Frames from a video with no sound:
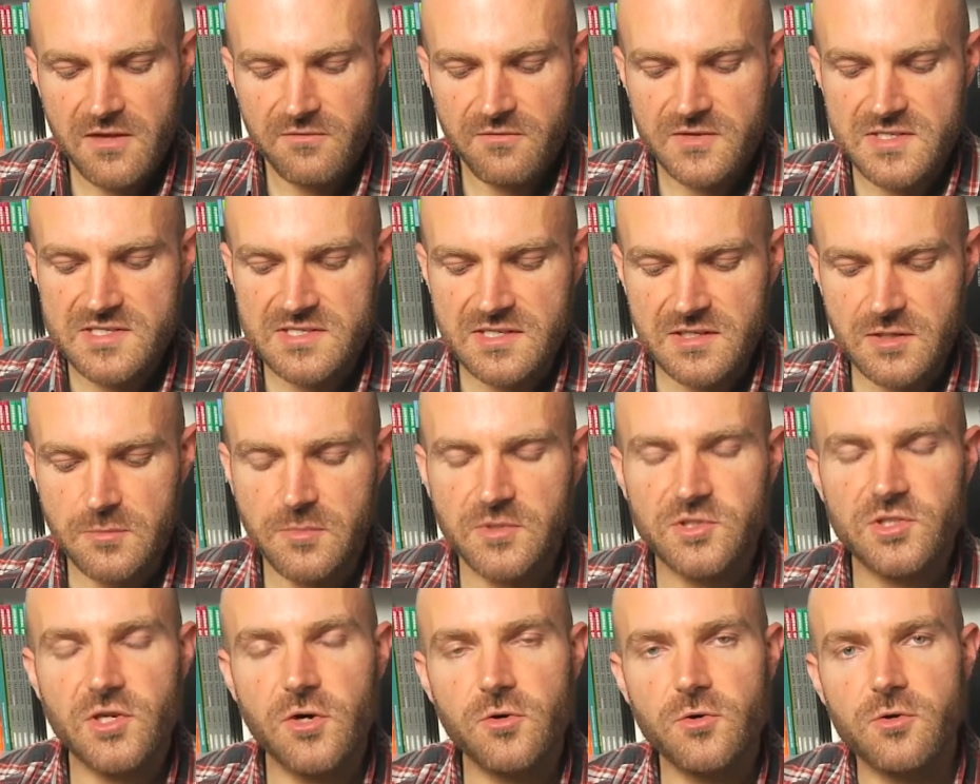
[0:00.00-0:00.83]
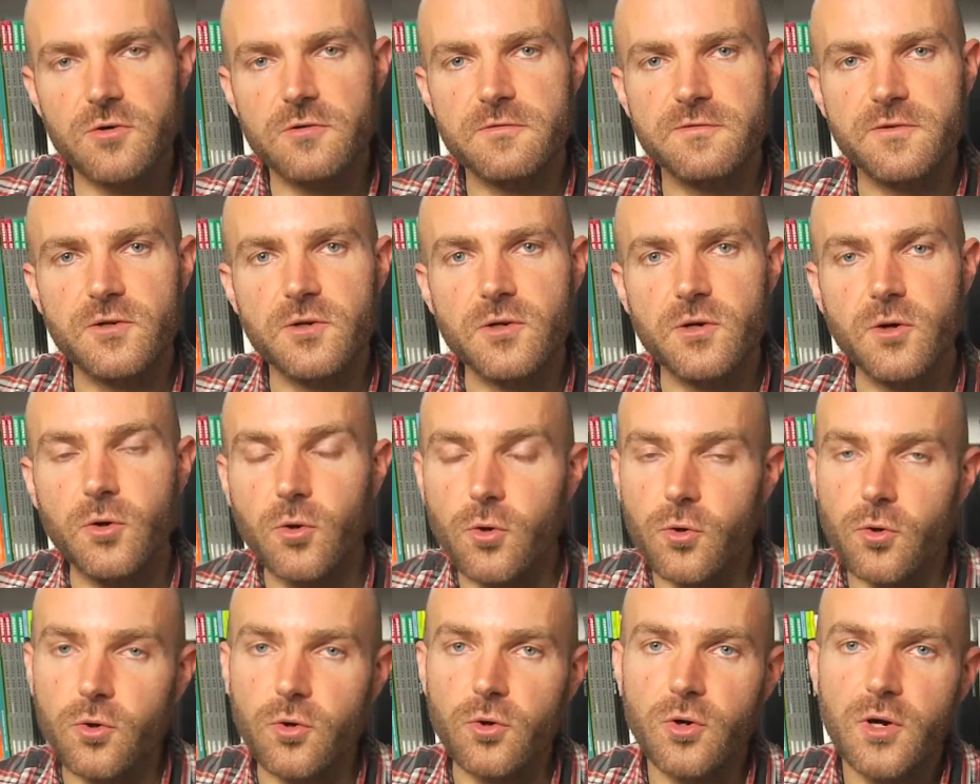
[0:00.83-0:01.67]
The cinematographer,
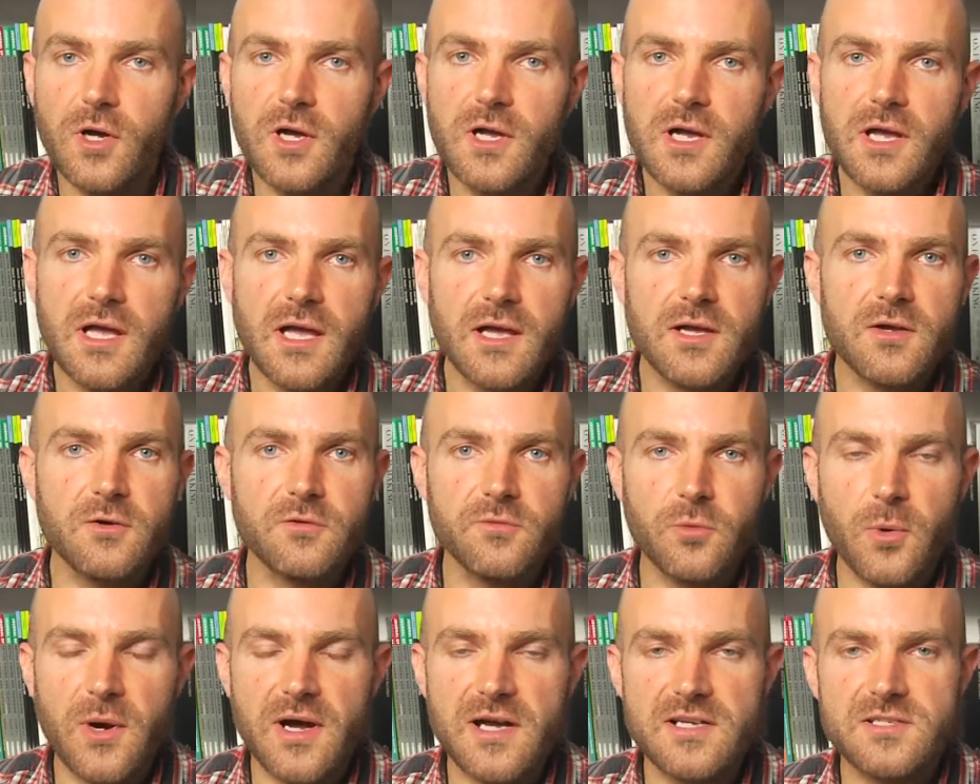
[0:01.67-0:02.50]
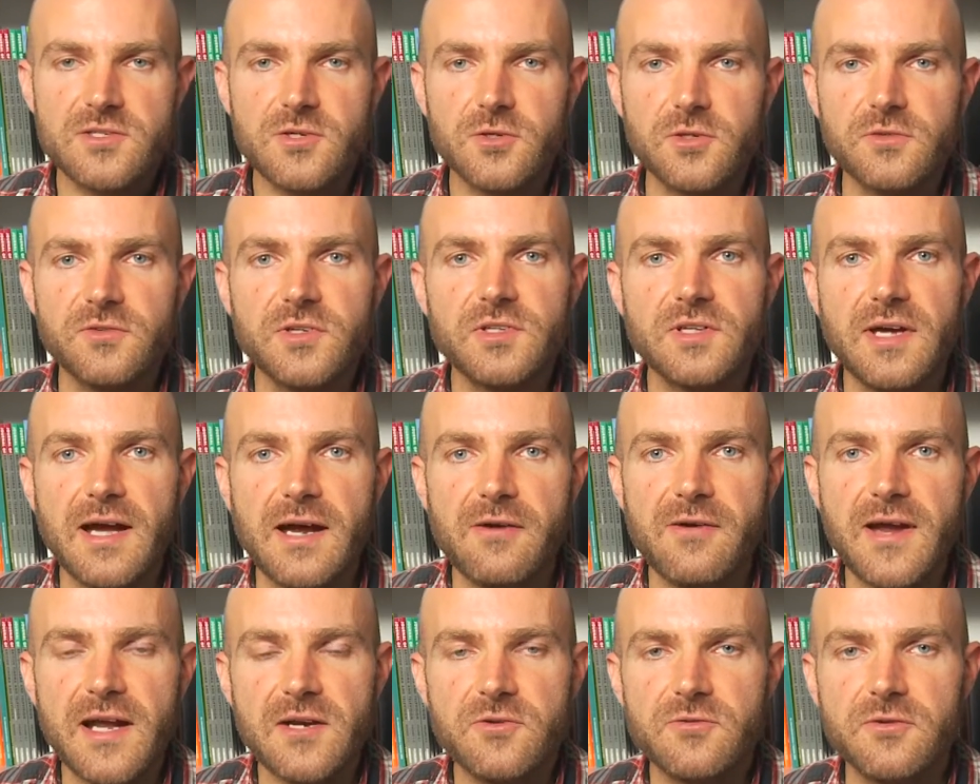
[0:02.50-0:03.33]
or otherwise called the
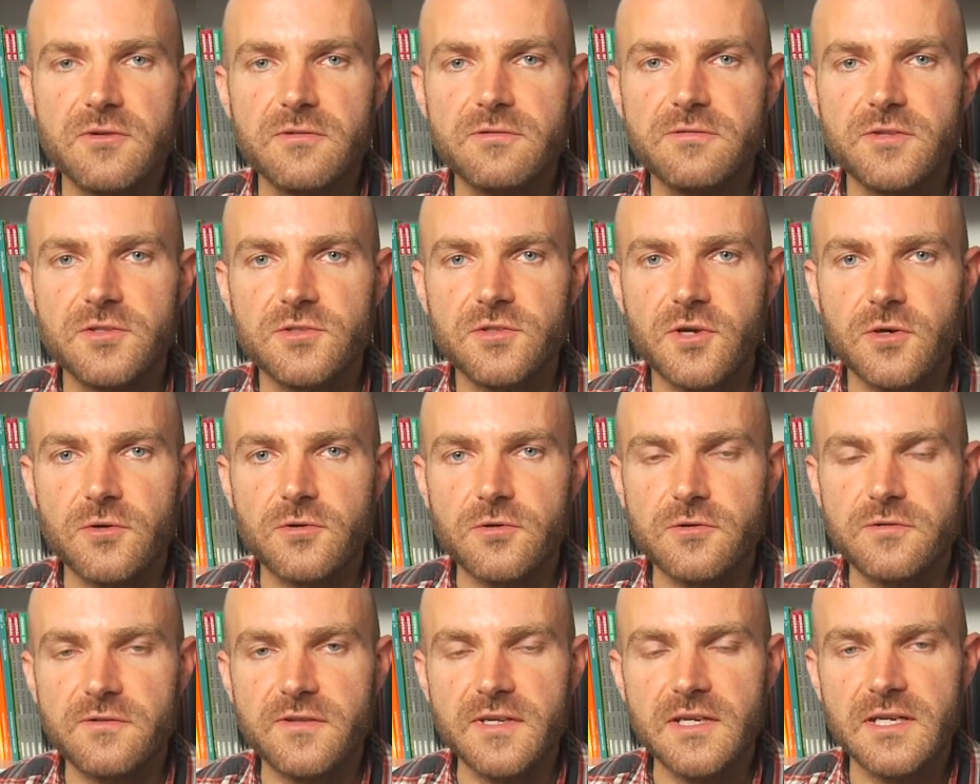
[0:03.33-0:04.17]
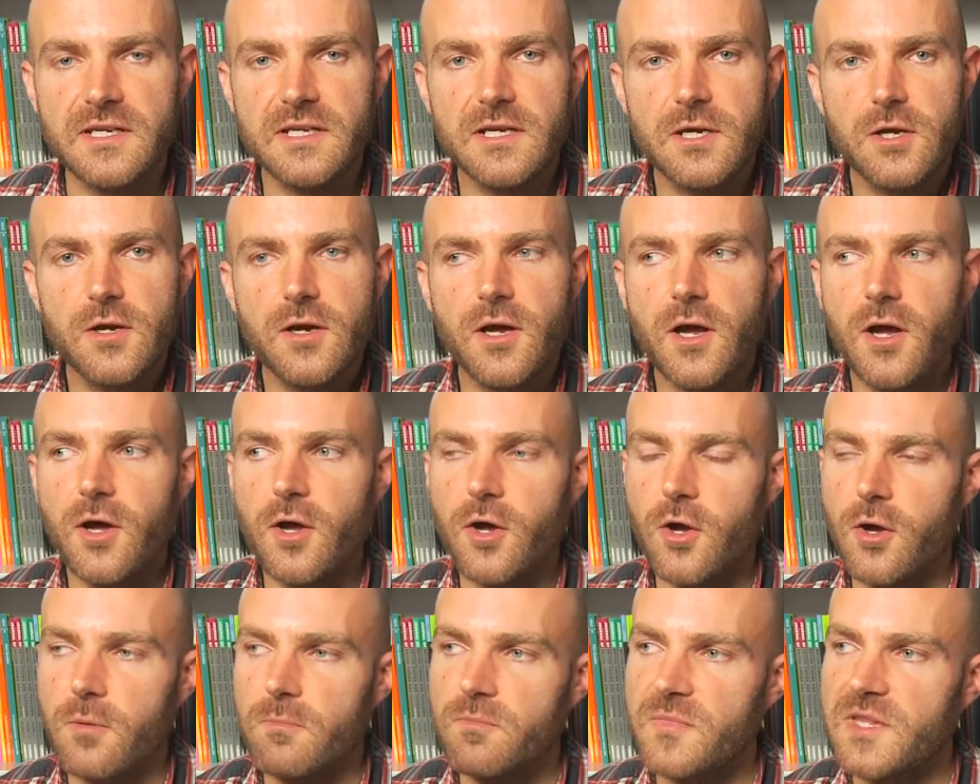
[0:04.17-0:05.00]
director of photography,
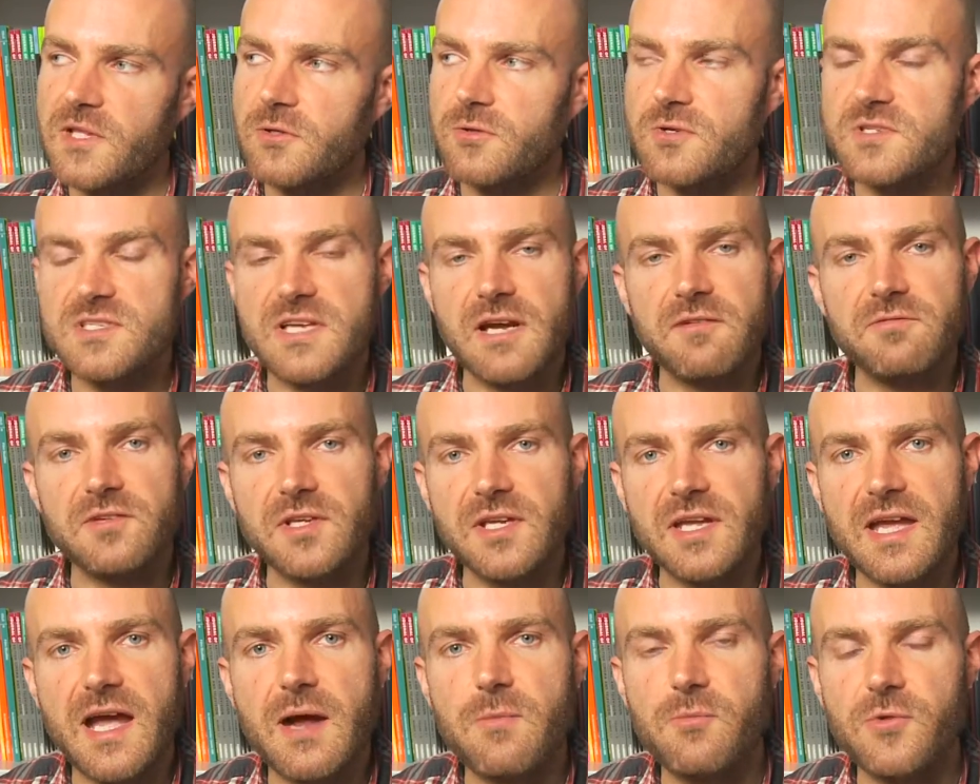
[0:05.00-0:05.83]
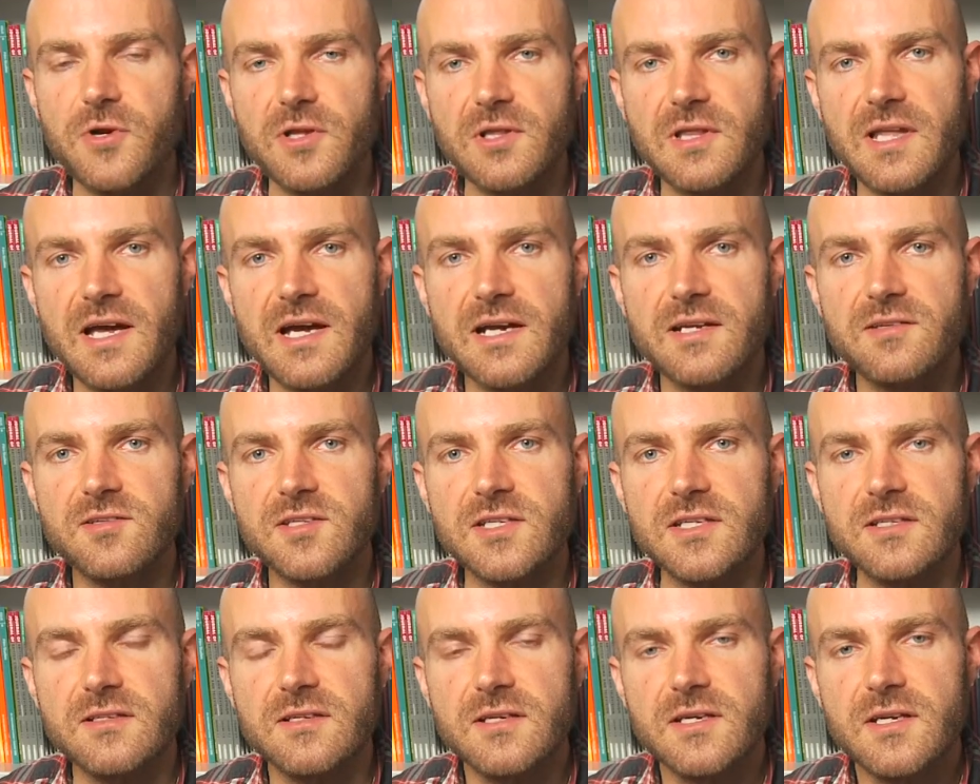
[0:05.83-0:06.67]
looks after camera and
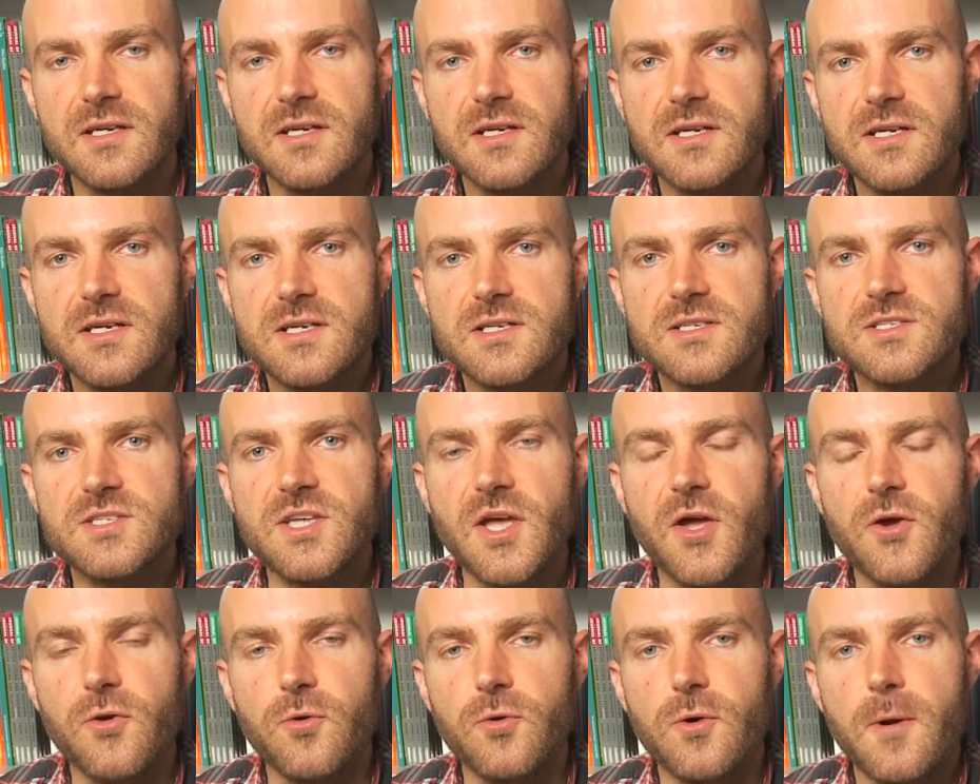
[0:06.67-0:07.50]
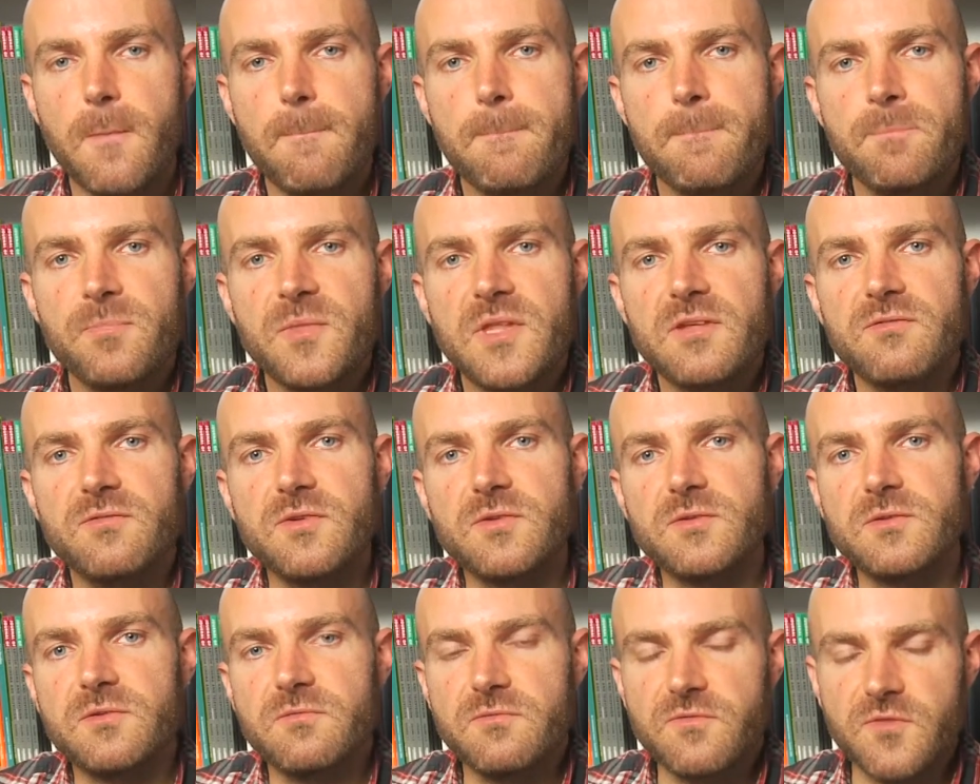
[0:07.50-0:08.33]
lighting. So
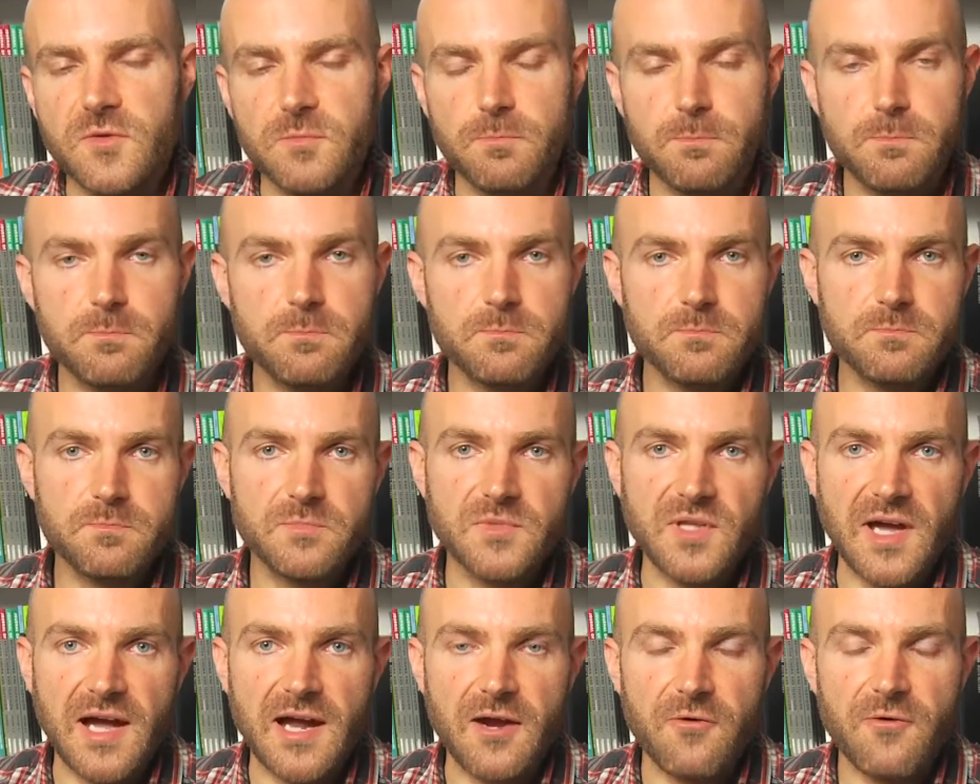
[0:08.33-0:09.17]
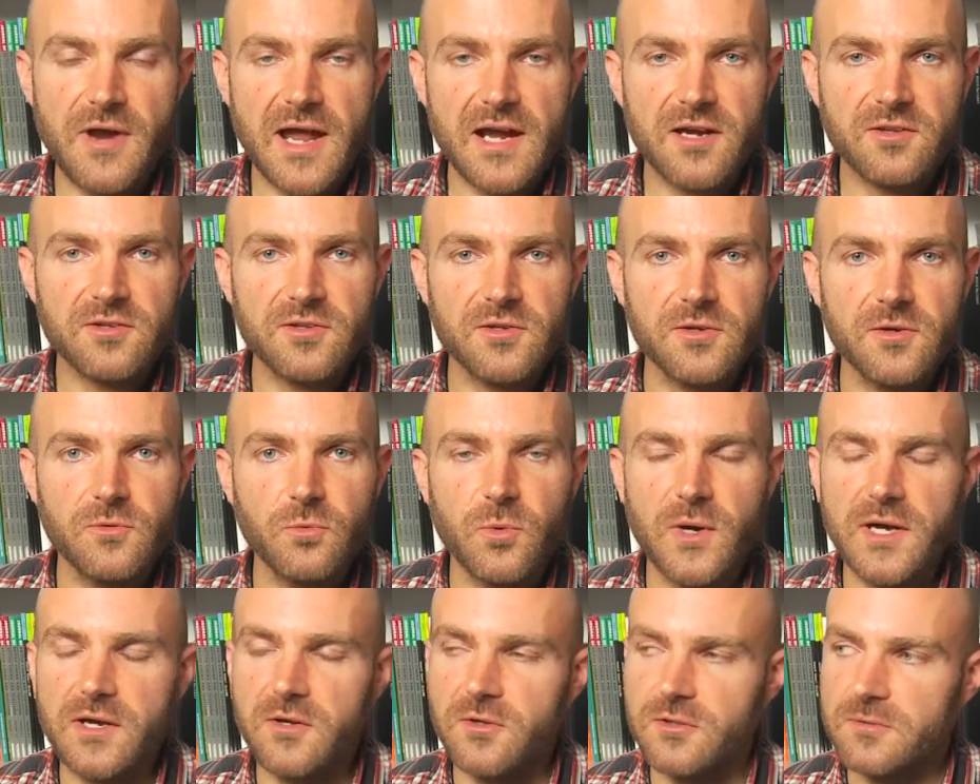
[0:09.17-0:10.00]
the director
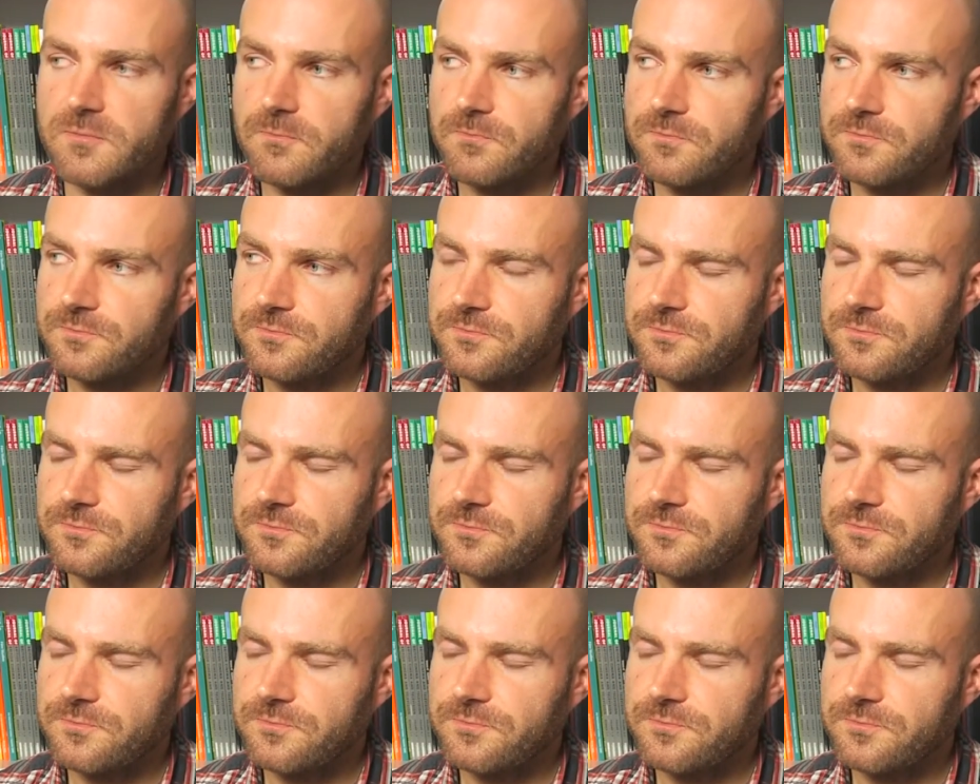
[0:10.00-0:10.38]
will